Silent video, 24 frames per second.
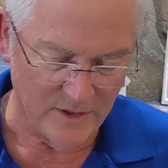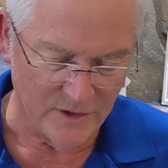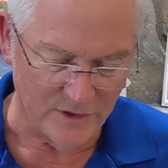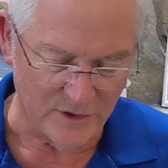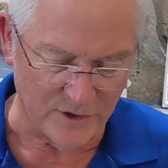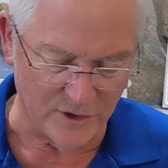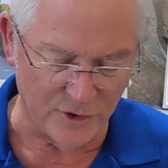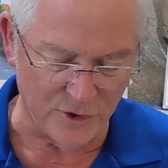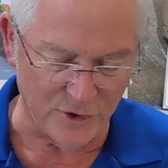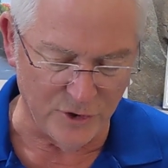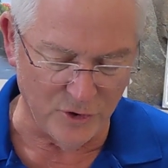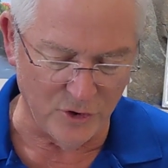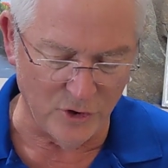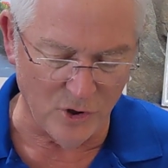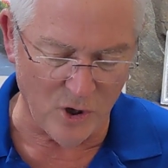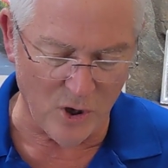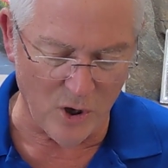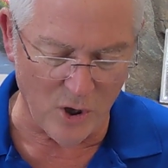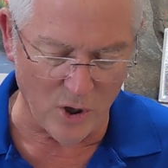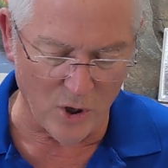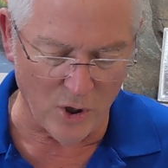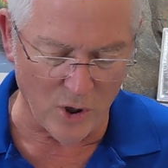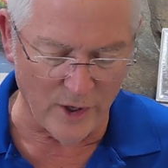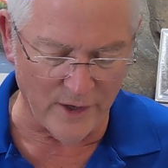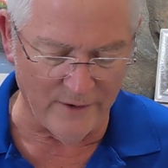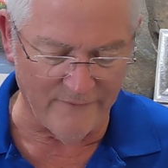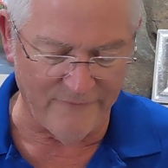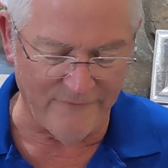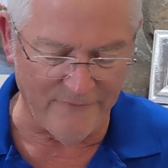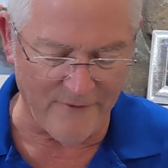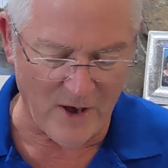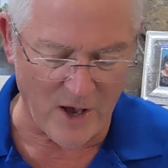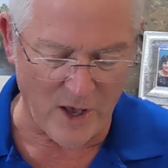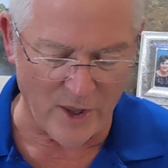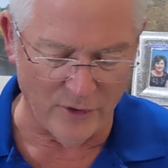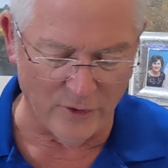Since you call on a
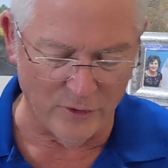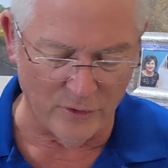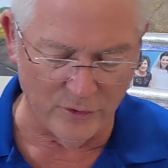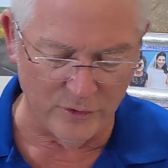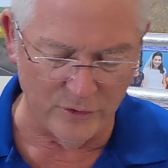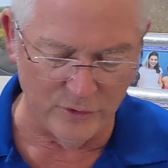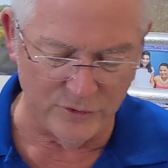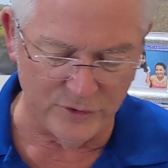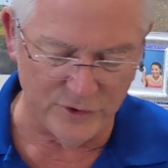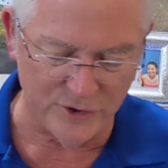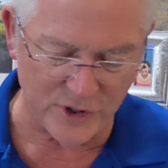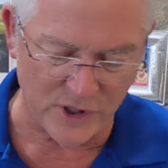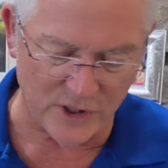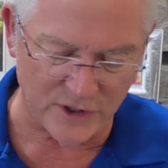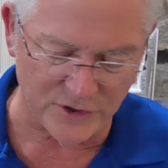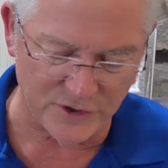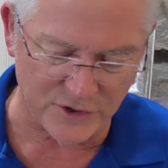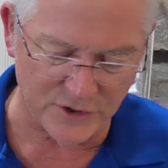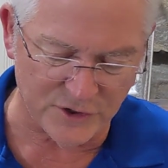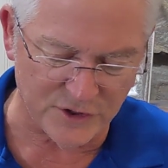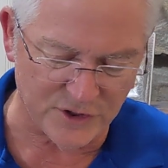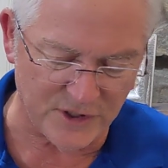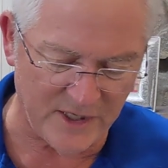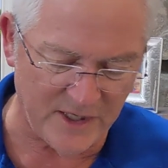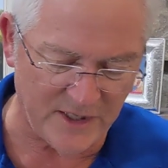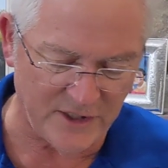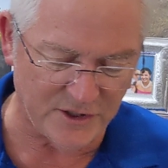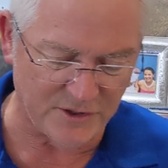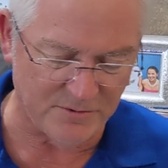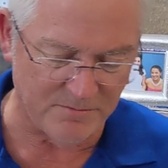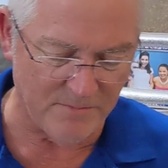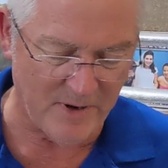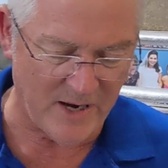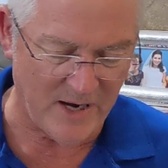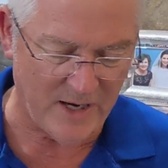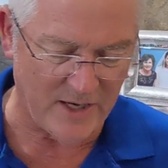Father who judges
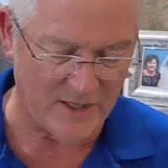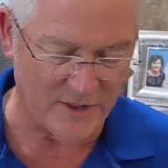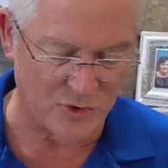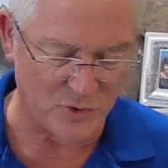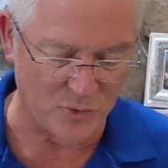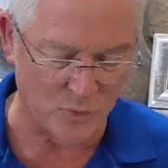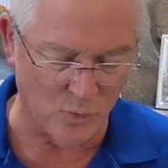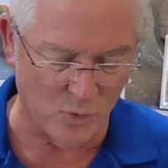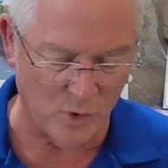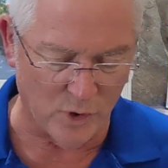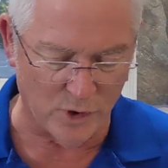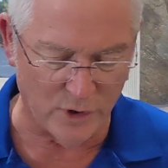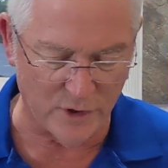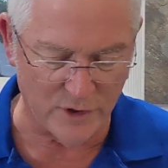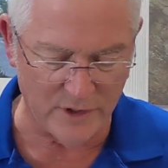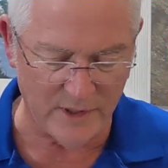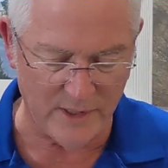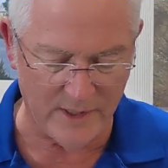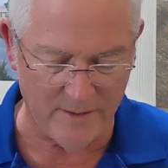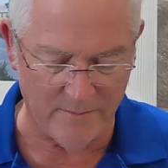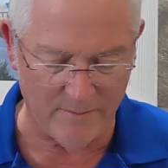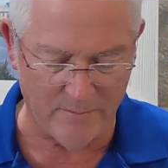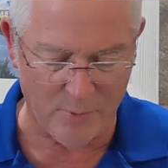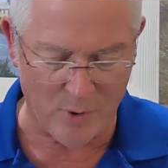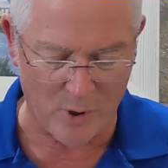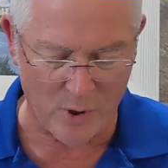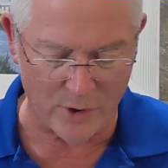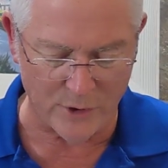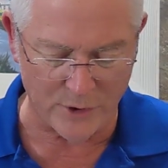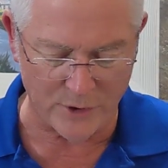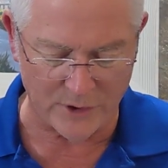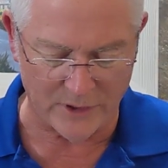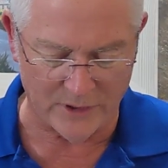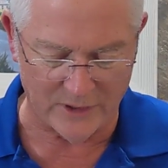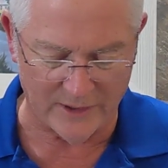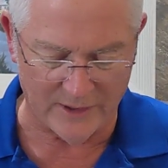each man's work
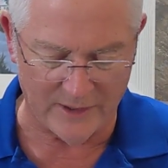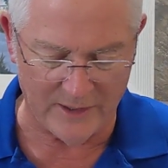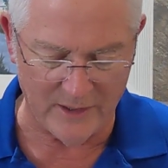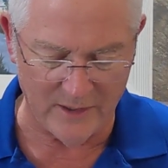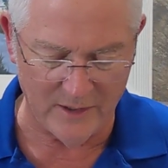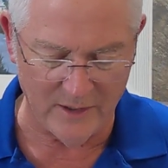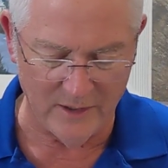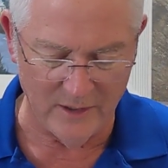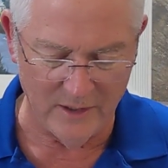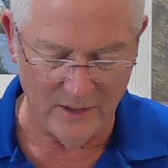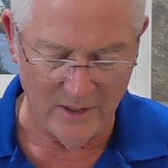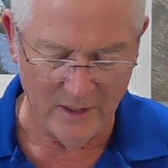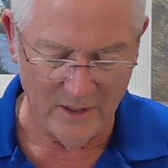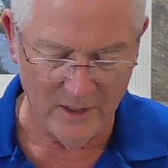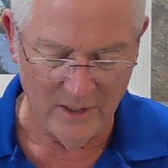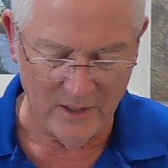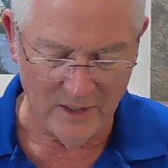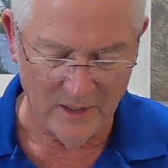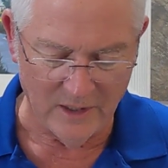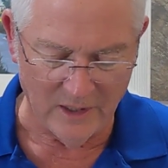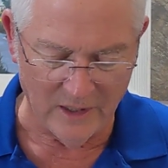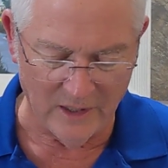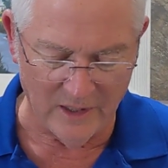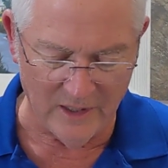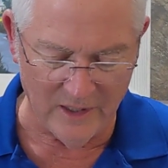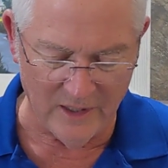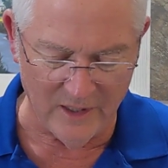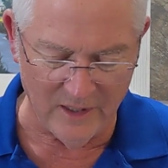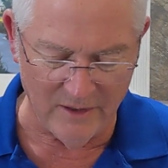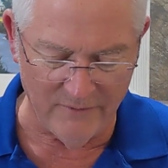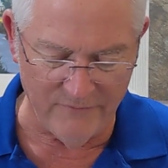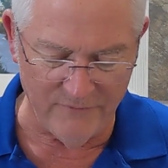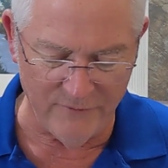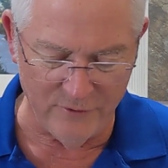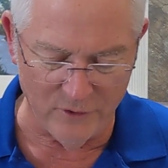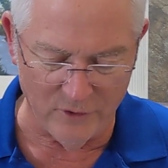impartially,
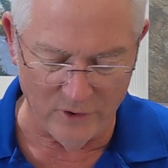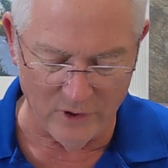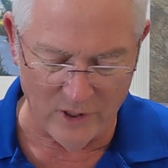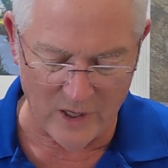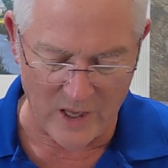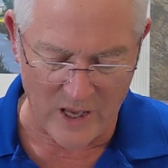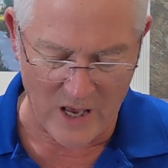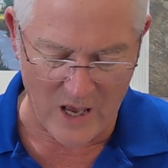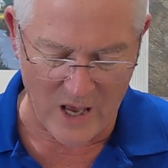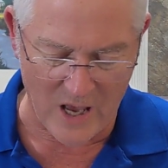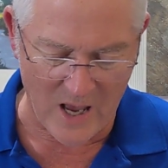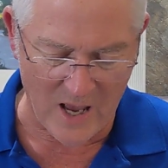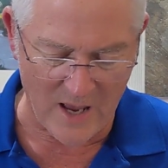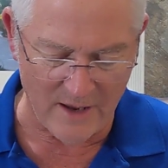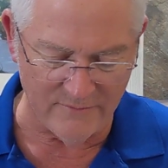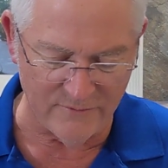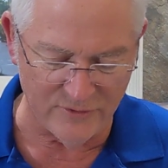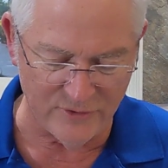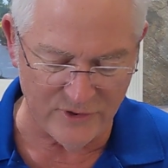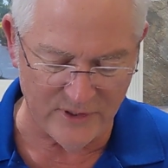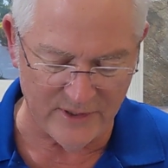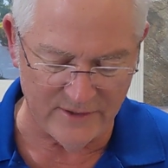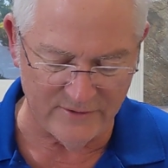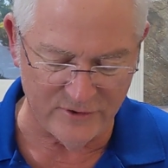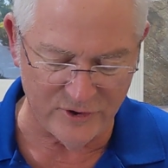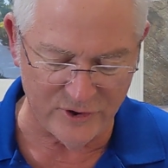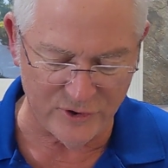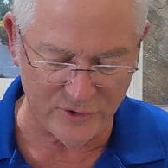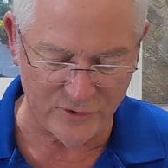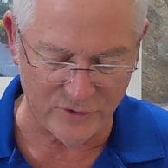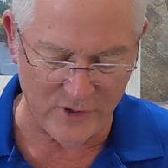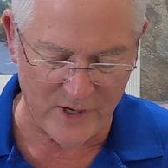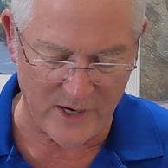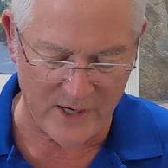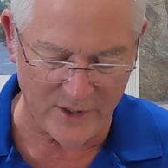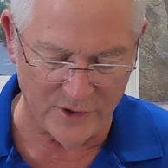live your lives as
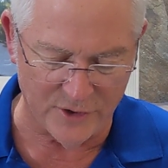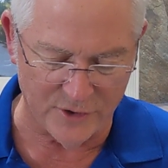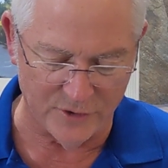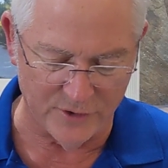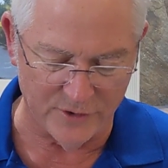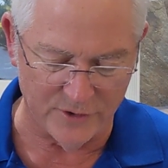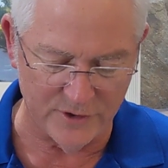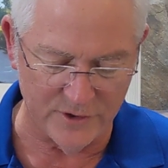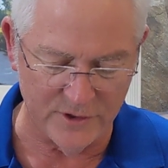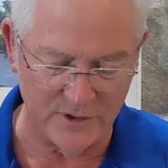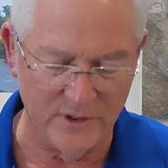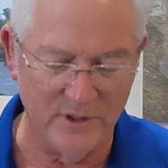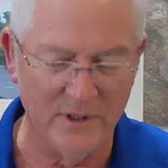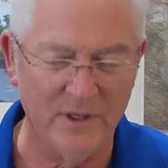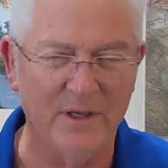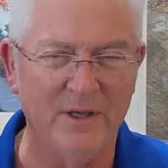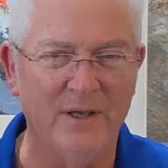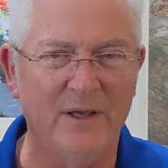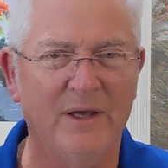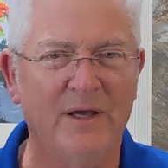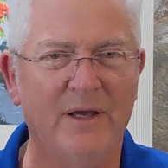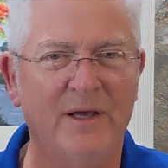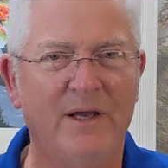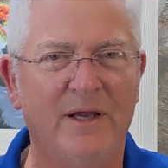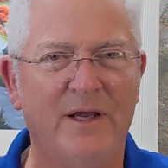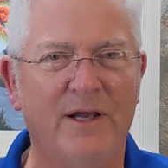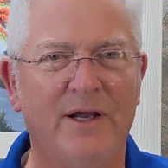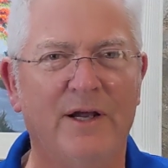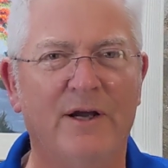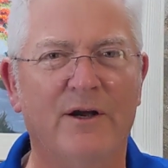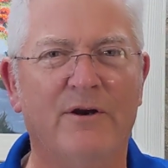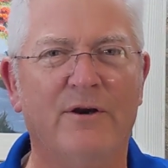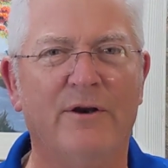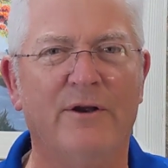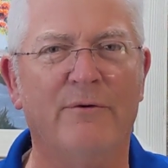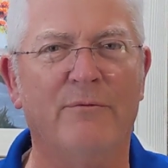strangers
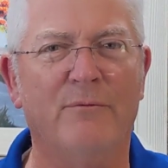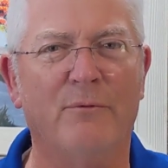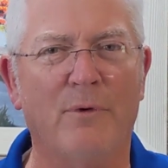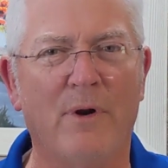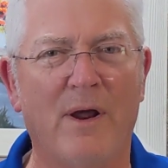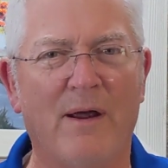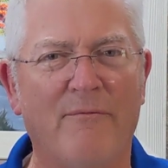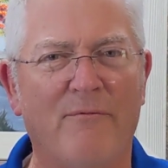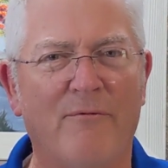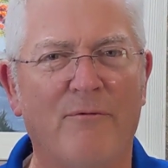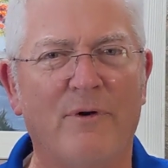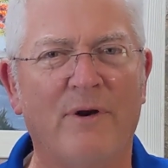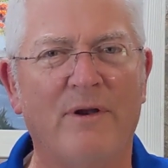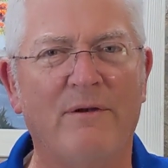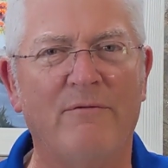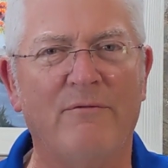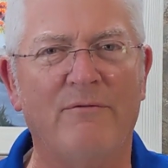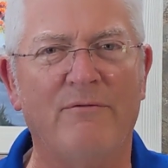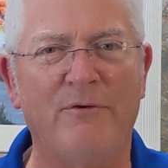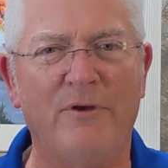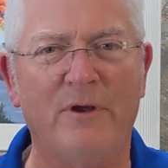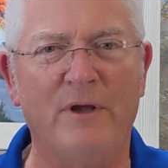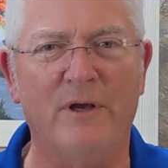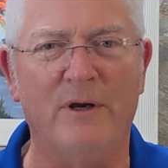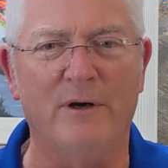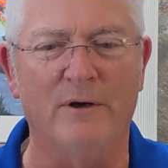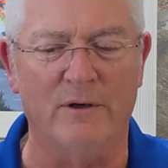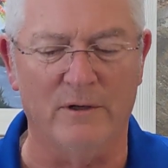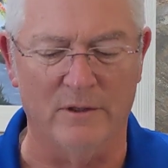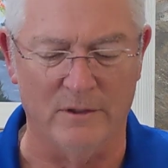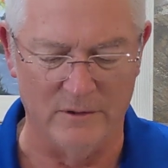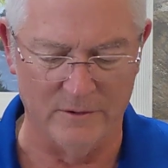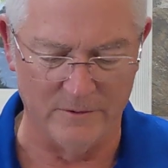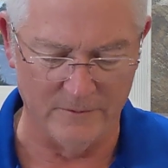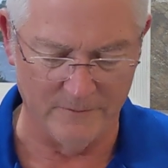here in reverent fear.